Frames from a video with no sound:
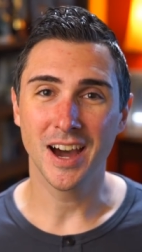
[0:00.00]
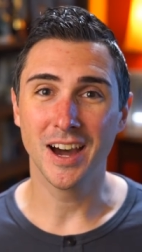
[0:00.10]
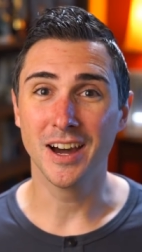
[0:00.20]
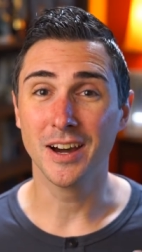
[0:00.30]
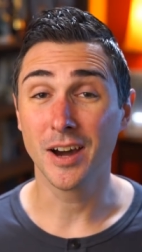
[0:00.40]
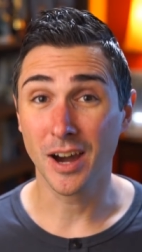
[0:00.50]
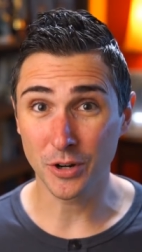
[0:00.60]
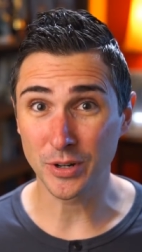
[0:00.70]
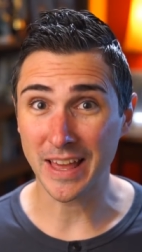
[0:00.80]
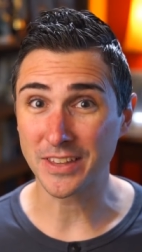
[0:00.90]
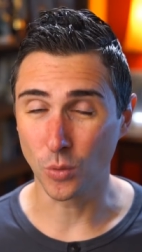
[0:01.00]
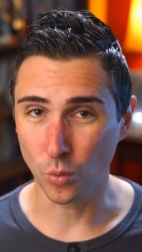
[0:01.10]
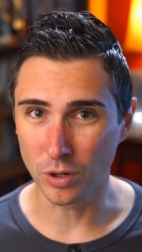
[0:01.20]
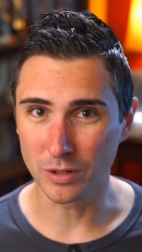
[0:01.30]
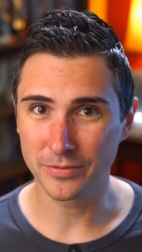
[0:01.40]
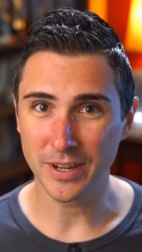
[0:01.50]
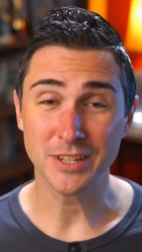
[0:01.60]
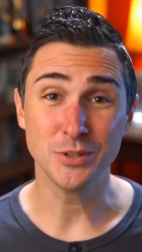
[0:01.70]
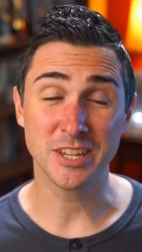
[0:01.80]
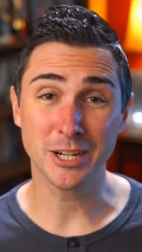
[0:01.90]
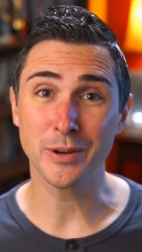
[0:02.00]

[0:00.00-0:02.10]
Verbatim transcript: uh, Hungry Like the Wolf, You Kill